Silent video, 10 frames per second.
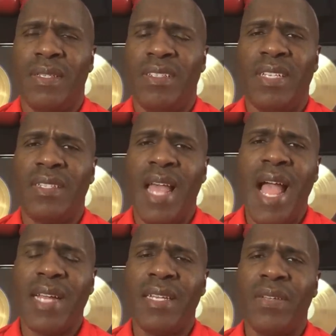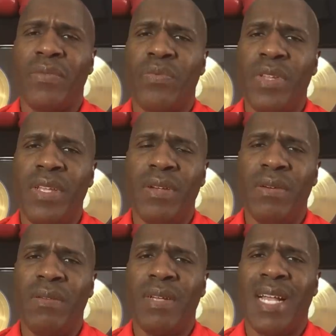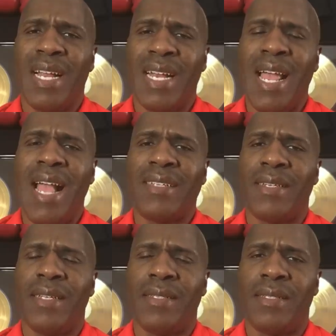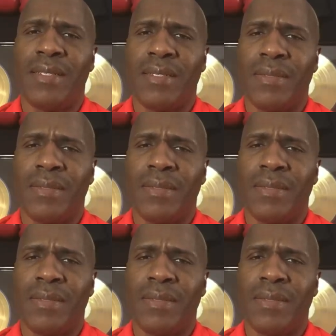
just acting real classless.